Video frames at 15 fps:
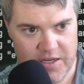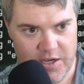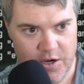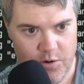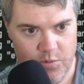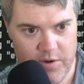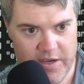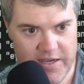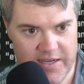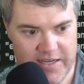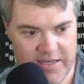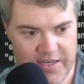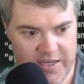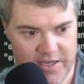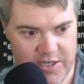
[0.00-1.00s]

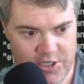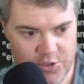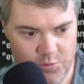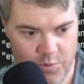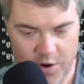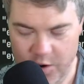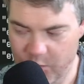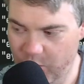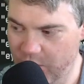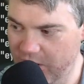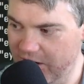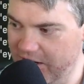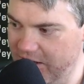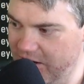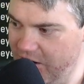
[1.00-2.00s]
which won't
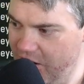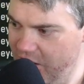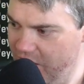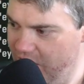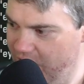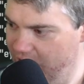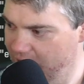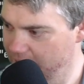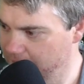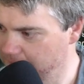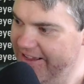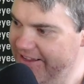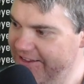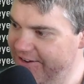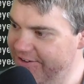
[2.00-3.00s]
work at all.
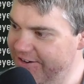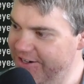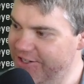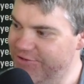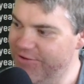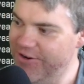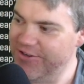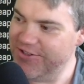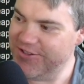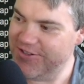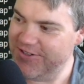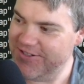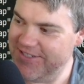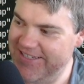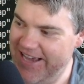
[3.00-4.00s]
You're into
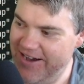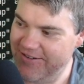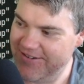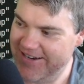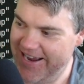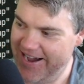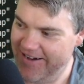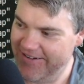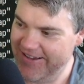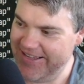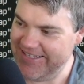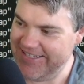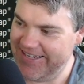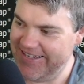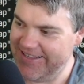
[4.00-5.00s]
Schrodinger's doubt now.
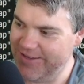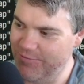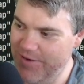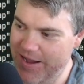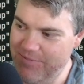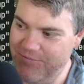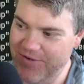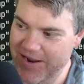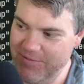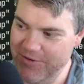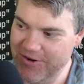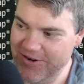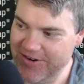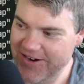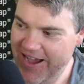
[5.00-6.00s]
Is it the web
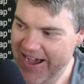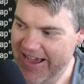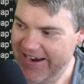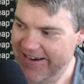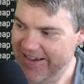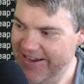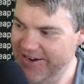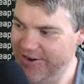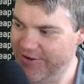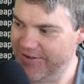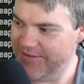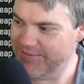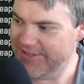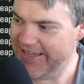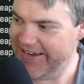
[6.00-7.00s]
framework or not? I know
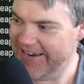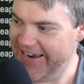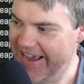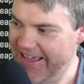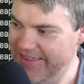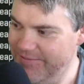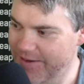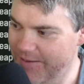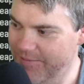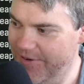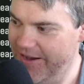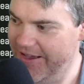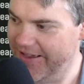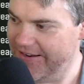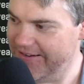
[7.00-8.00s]
I'm seeing Anathema,
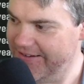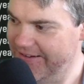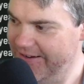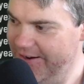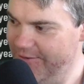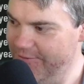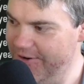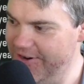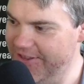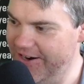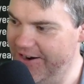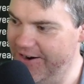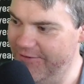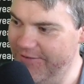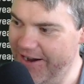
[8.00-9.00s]
but where
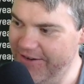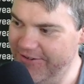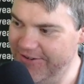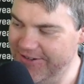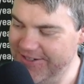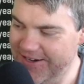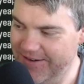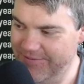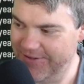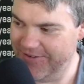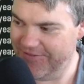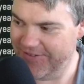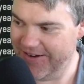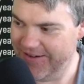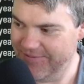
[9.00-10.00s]
there are routers coming
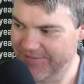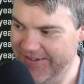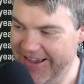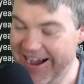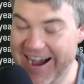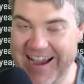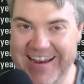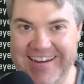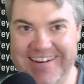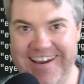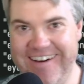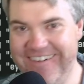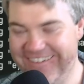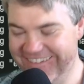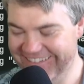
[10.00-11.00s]
from. I
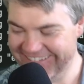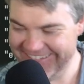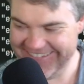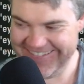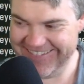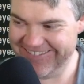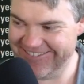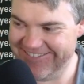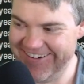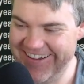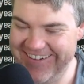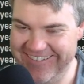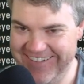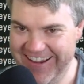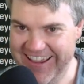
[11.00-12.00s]
know.
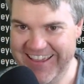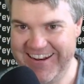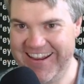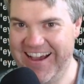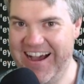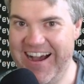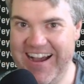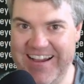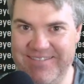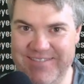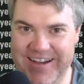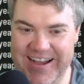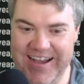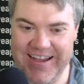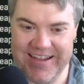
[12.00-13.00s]
Fun, right?
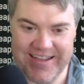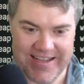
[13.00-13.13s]
I'm